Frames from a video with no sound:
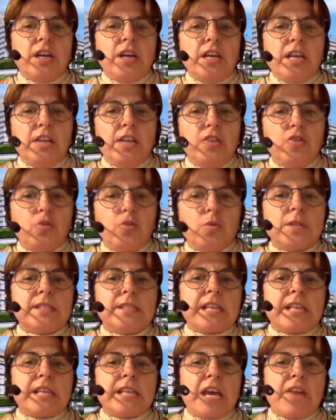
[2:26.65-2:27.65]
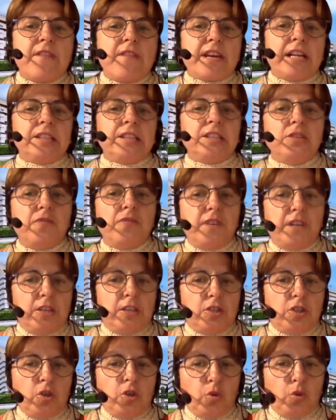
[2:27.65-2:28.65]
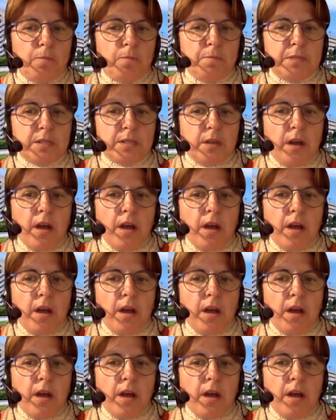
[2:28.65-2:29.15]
into several different groups.